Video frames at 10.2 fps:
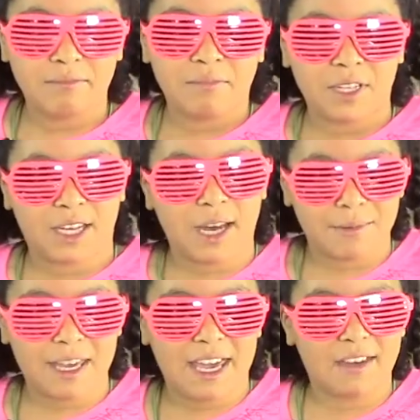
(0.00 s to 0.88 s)
the
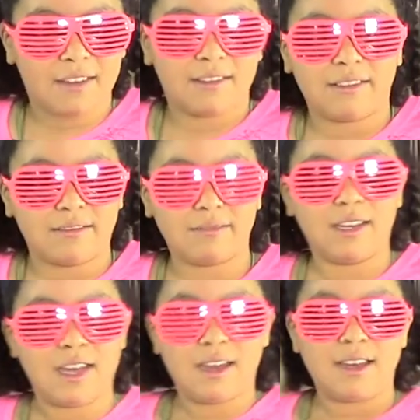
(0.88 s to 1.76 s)
cupcake
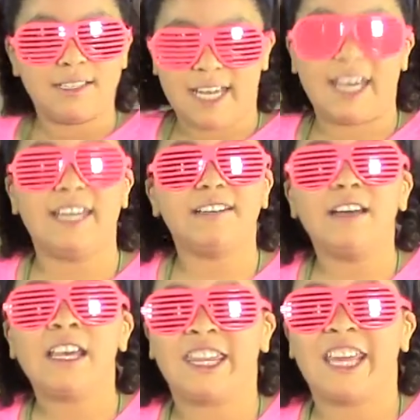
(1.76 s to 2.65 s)
tin
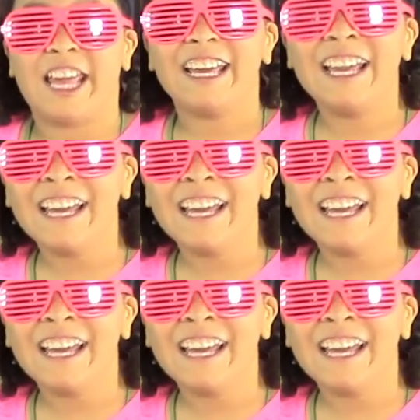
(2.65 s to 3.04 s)
thing,